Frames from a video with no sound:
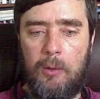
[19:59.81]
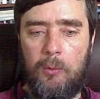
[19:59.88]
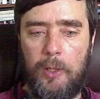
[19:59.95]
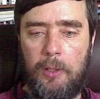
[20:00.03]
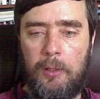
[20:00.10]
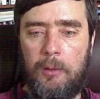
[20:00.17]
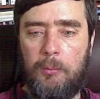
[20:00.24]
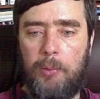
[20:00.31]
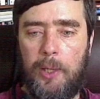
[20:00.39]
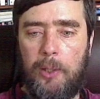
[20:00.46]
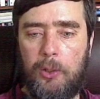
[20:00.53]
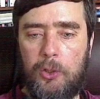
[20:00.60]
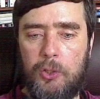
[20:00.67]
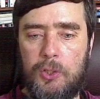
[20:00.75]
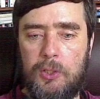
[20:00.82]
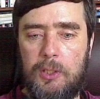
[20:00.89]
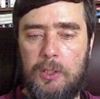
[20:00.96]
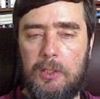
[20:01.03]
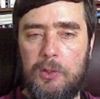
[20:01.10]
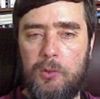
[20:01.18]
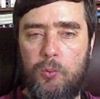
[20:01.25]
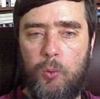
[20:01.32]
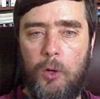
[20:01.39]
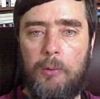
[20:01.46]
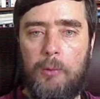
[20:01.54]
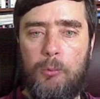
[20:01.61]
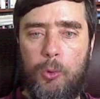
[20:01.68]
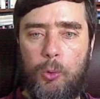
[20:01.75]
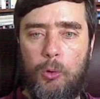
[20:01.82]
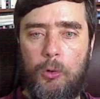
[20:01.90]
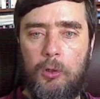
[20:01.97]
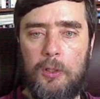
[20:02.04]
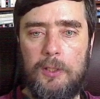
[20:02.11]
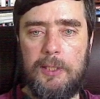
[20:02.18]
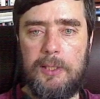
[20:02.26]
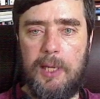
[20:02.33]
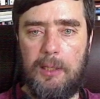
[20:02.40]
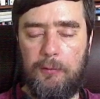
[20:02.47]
well, bioelectricity is one more set of